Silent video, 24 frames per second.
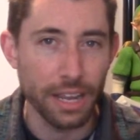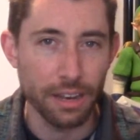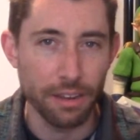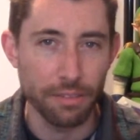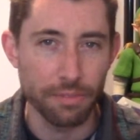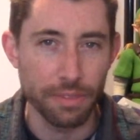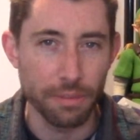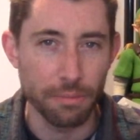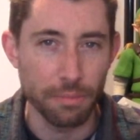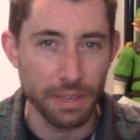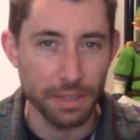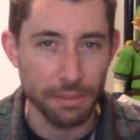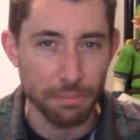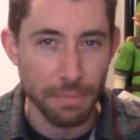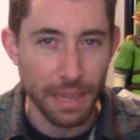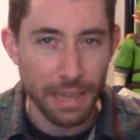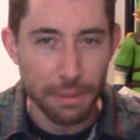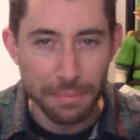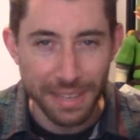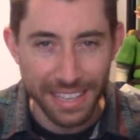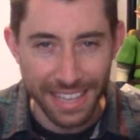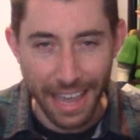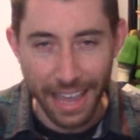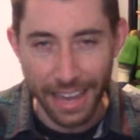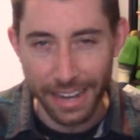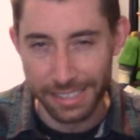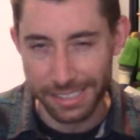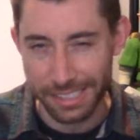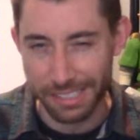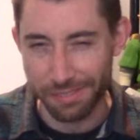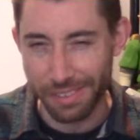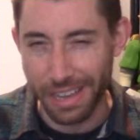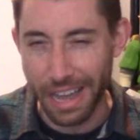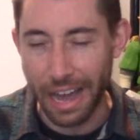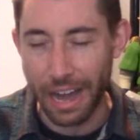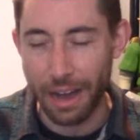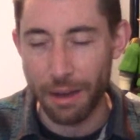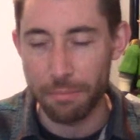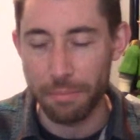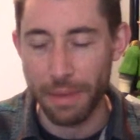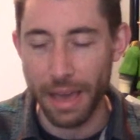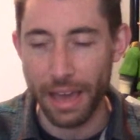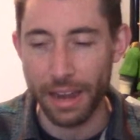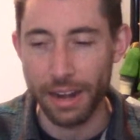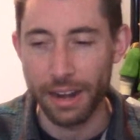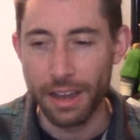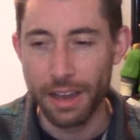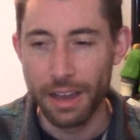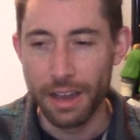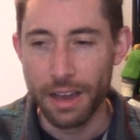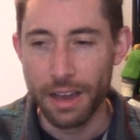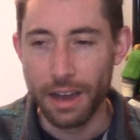If the main mechanics of combat,